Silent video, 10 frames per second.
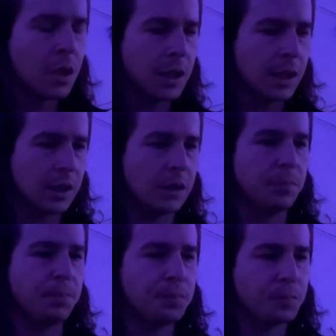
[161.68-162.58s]

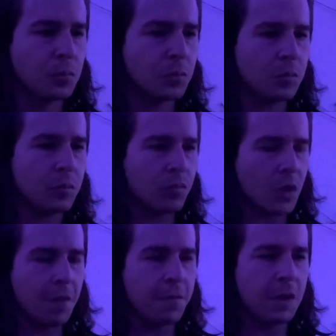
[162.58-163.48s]
Um,
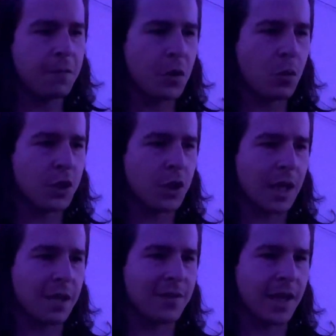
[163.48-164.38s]
I feel like for you, what you're
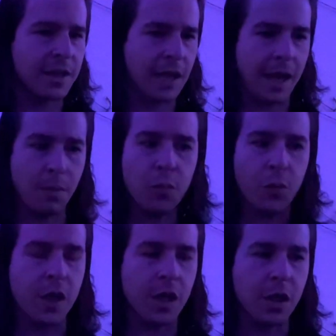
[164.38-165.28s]
kind of saying is I am
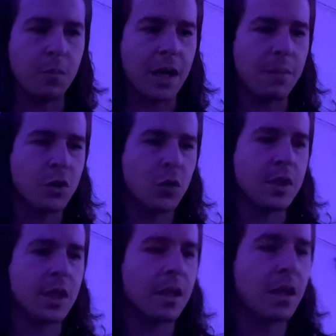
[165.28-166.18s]
pretty good, but I'm
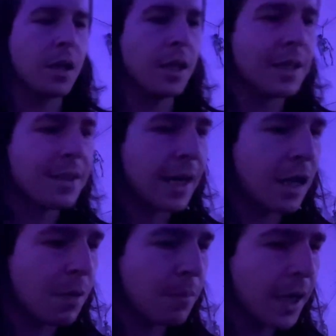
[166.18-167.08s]
choosing and
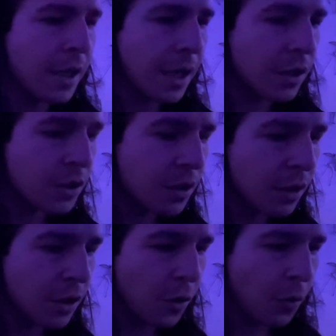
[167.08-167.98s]
deciding on my next
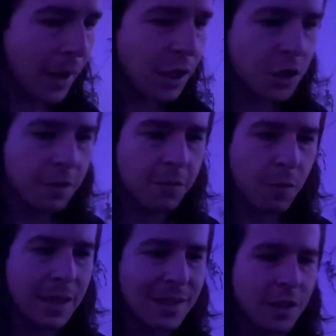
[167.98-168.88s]
direction for
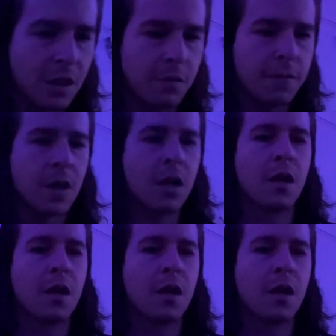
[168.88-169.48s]
myself.